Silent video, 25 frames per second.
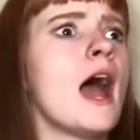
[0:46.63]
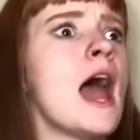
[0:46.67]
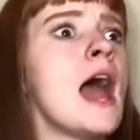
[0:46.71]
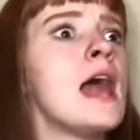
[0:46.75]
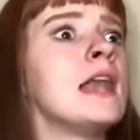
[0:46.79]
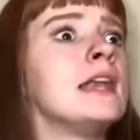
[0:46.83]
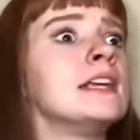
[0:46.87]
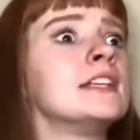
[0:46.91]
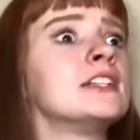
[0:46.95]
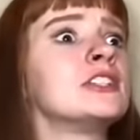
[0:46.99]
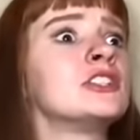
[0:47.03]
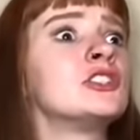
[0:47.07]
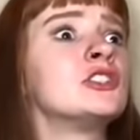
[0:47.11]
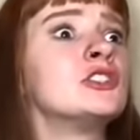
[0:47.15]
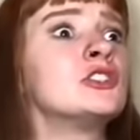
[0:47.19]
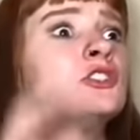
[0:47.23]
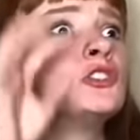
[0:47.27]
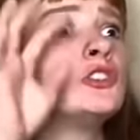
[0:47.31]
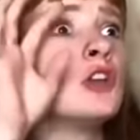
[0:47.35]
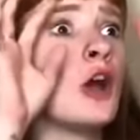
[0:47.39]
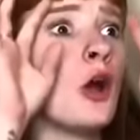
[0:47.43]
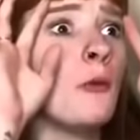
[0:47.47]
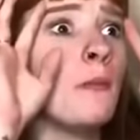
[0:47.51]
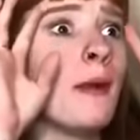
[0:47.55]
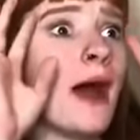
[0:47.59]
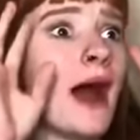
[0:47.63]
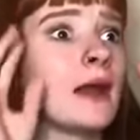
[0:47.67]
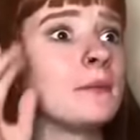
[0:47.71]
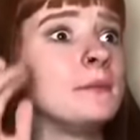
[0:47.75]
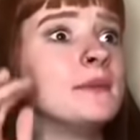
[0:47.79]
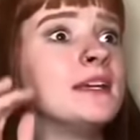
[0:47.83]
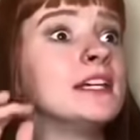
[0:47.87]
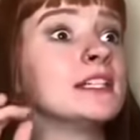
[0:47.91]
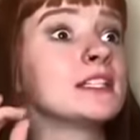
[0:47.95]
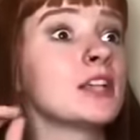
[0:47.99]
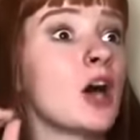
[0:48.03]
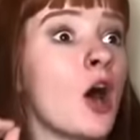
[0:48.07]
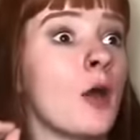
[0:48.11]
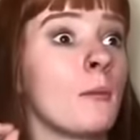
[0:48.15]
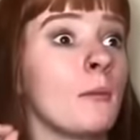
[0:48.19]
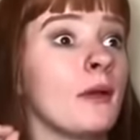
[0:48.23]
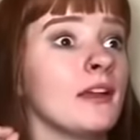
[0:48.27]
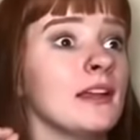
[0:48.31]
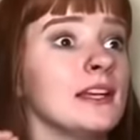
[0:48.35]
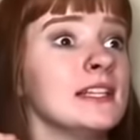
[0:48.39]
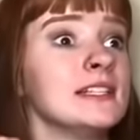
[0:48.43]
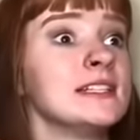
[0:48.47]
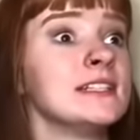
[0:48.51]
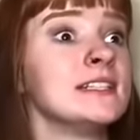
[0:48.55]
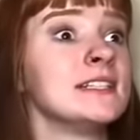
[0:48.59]
Oh, and it's so bad because on my
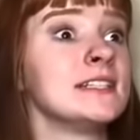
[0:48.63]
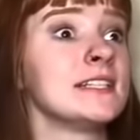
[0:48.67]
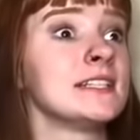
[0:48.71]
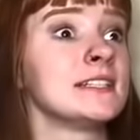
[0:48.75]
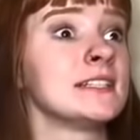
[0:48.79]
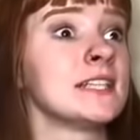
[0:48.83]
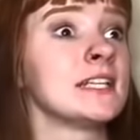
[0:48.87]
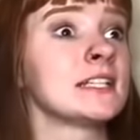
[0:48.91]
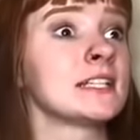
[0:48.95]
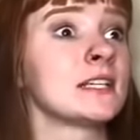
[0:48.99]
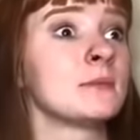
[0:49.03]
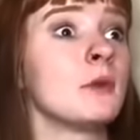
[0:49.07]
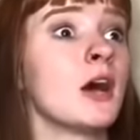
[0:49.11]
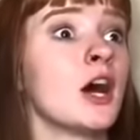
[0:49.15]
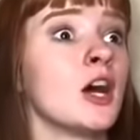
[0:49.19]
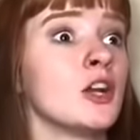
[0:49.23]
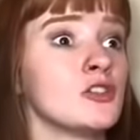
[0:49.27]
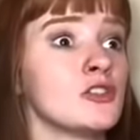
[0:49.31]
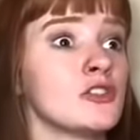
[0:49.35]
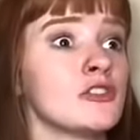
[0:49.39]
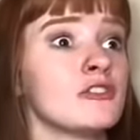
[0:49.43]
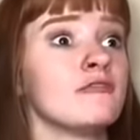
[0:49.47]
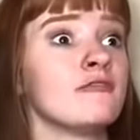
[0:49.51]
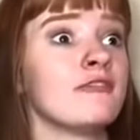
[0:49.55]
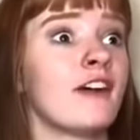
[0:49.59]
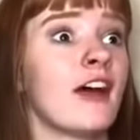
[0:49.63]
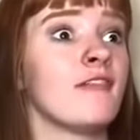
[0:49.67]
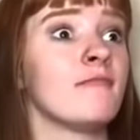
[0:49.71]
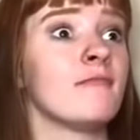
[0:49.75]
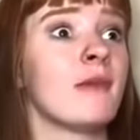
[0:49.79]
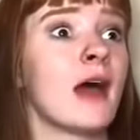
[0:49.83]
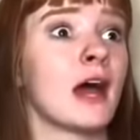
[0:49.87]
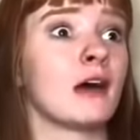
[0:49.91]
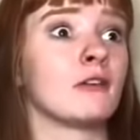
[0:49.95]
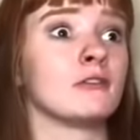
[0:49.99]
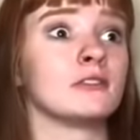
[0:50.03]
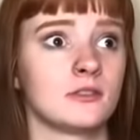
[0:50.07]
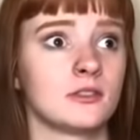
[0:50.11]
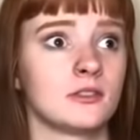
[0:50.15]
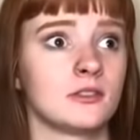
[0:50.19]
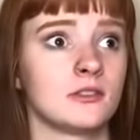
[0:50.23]
license it says I'm 105 pounds.